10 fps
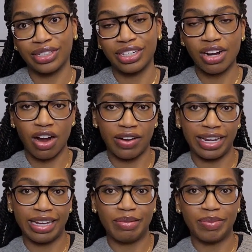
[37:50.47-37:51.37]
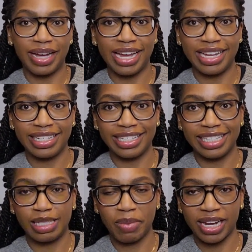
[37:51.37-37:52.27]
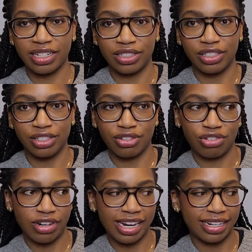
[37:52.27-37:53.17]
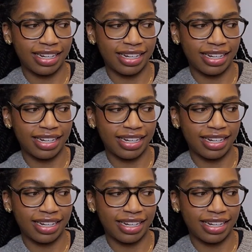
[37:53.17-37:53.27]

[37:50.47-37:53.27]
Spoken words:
cardigan by Spectacle Strick.